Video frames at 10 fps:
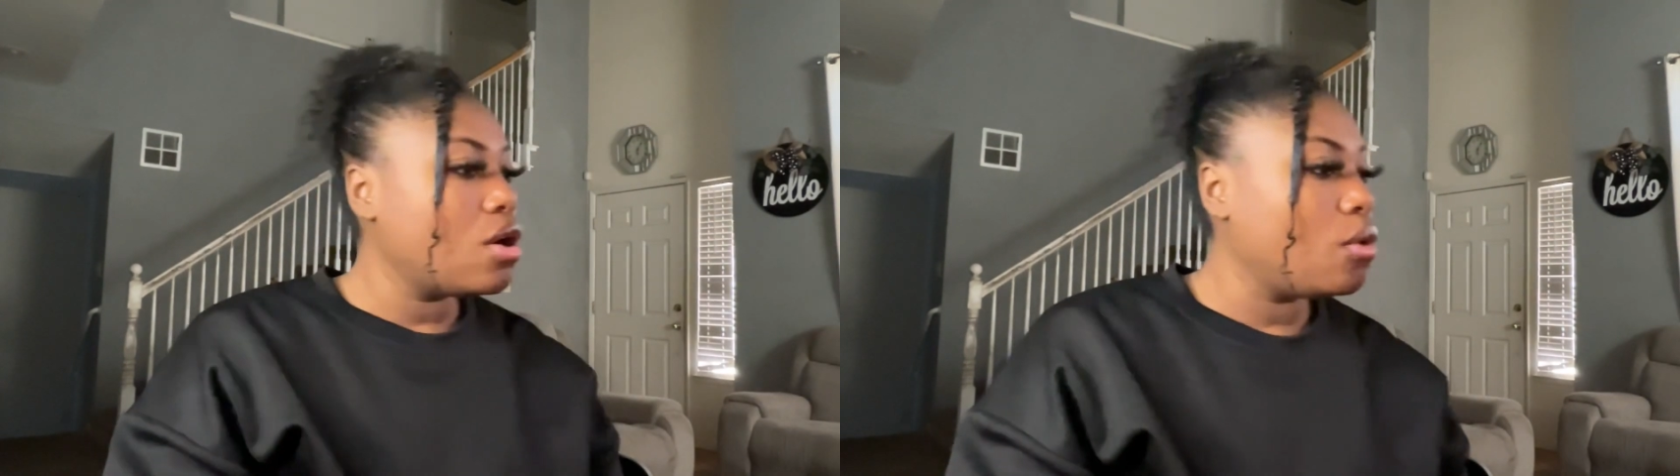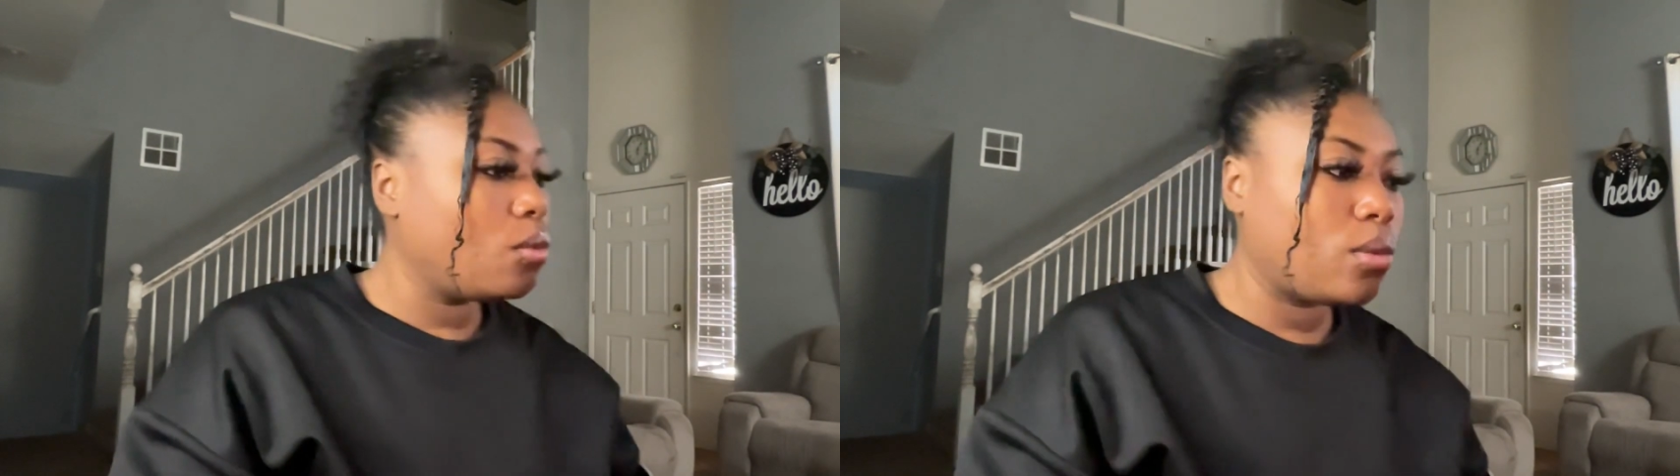
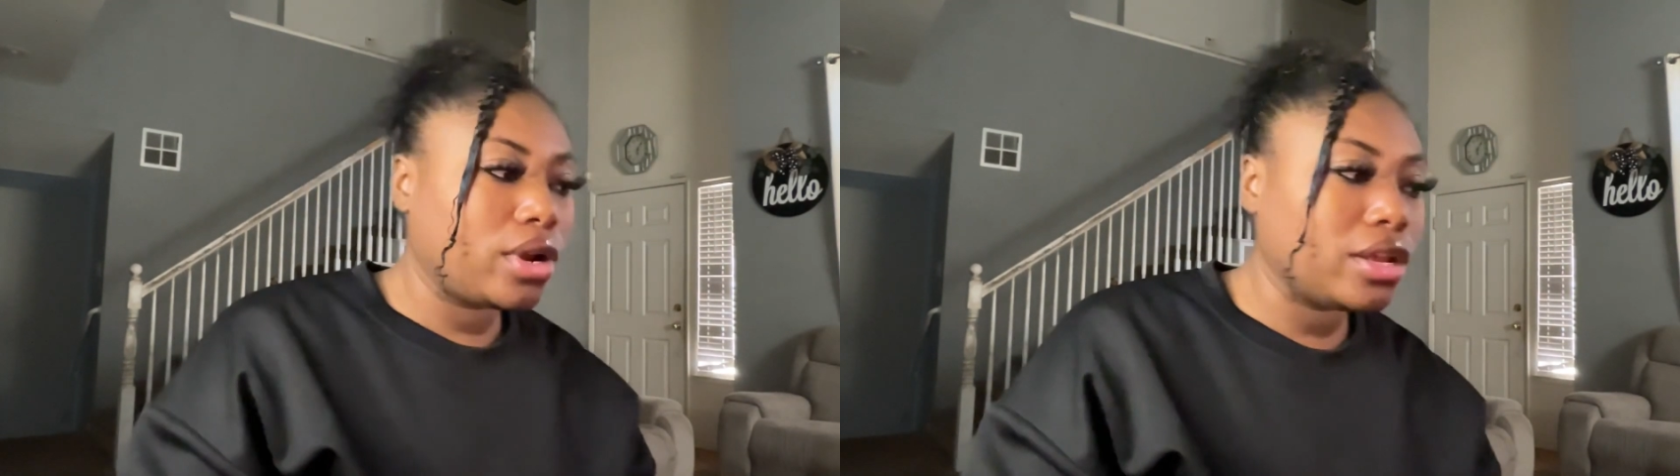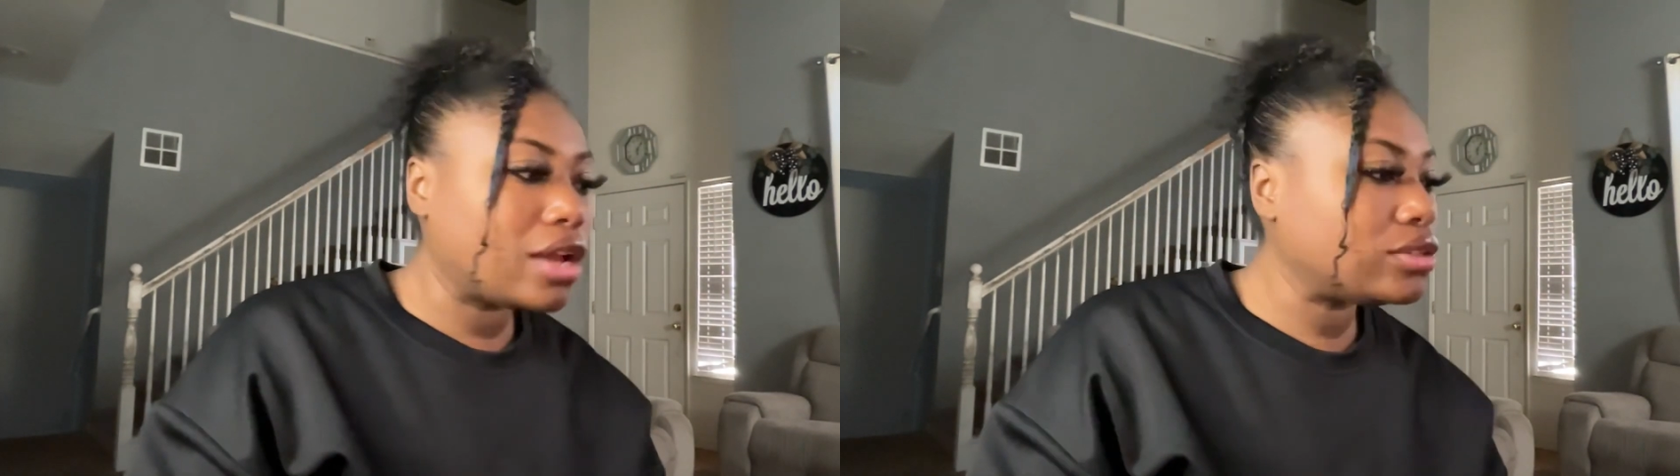What are
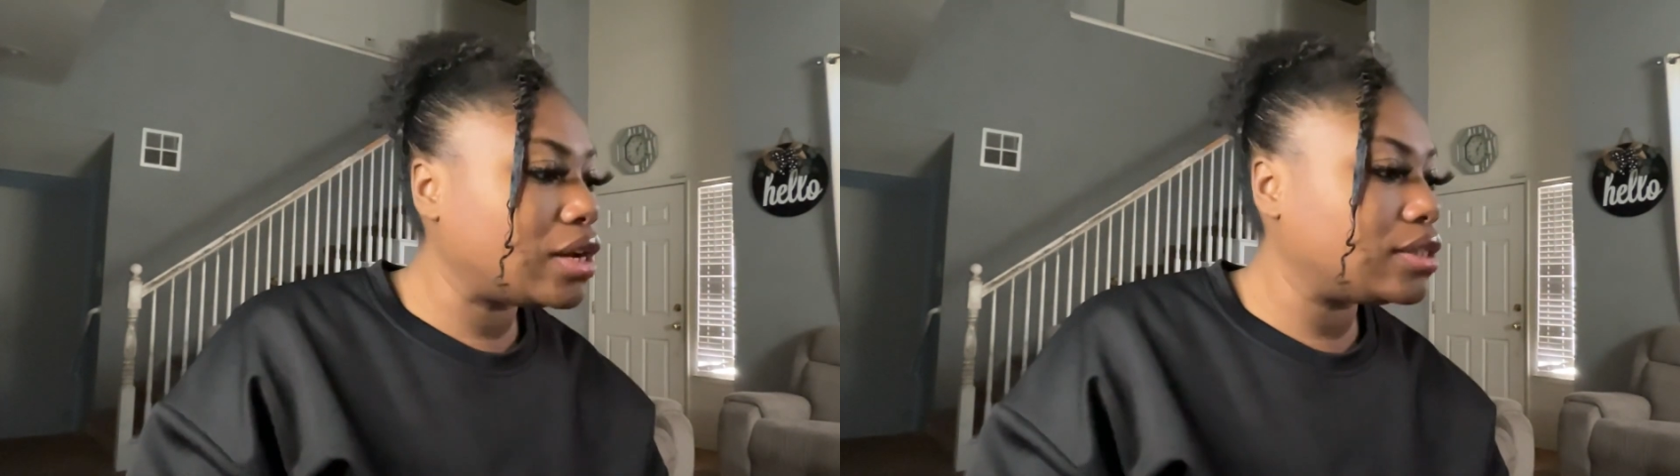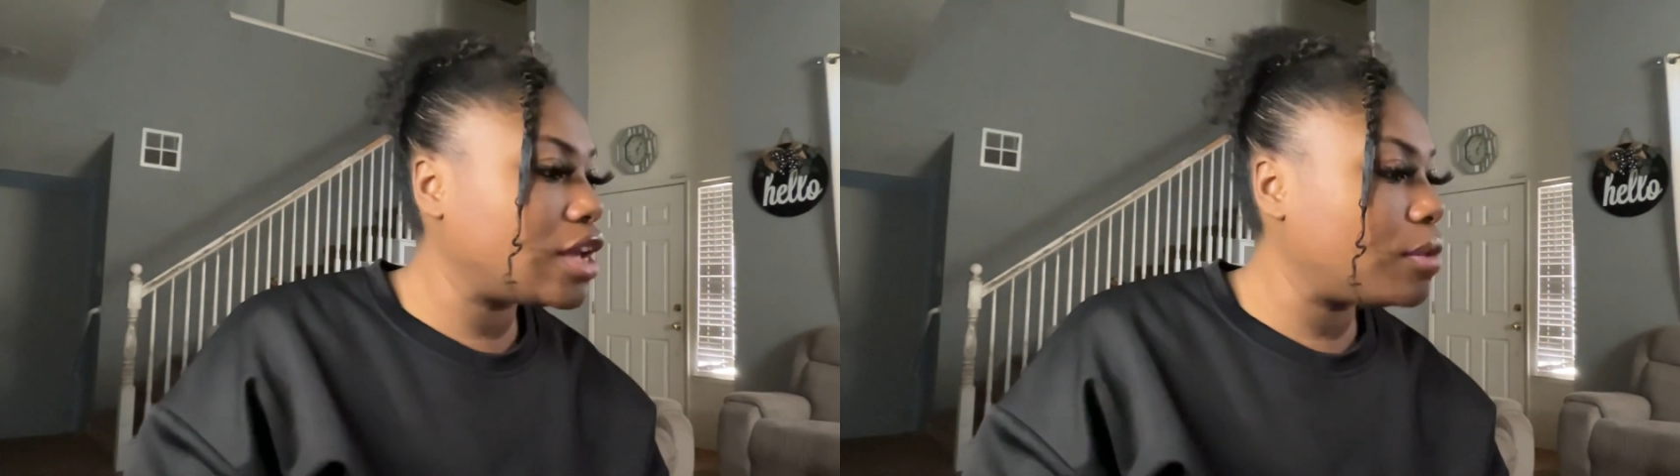y'all
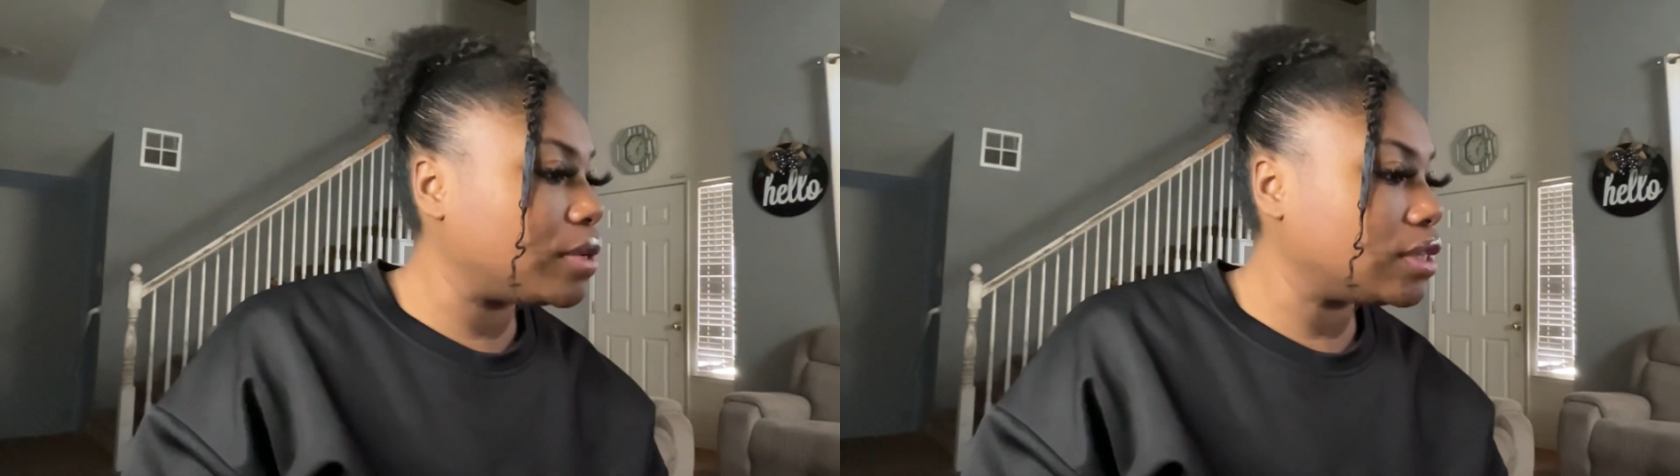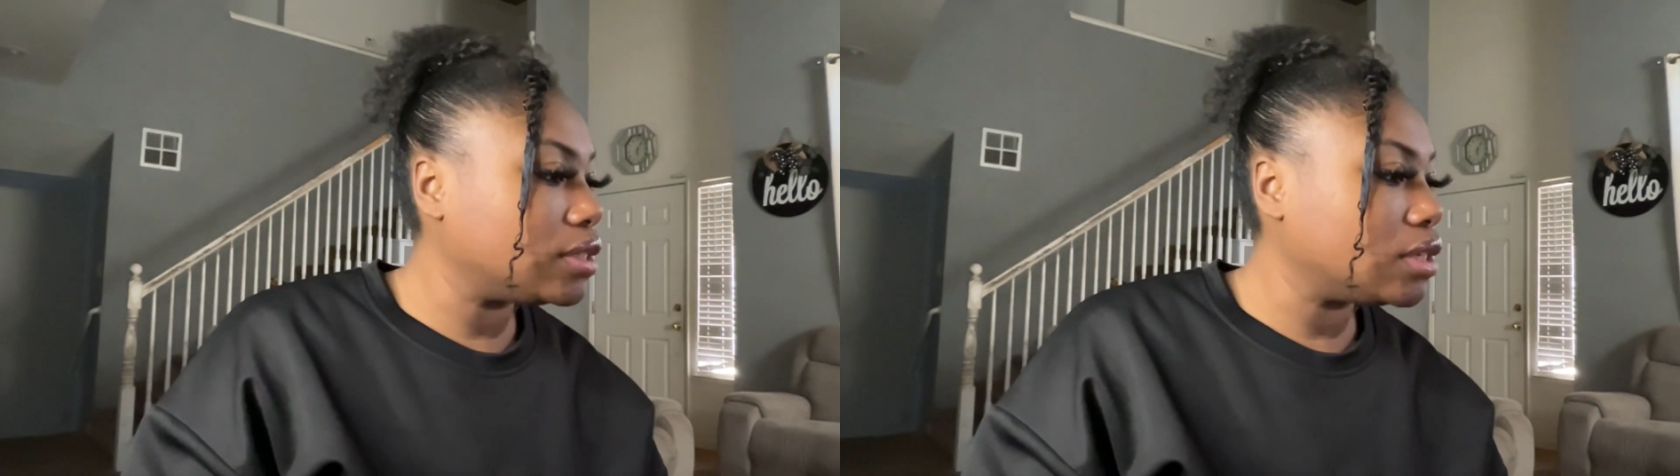trying to tell me?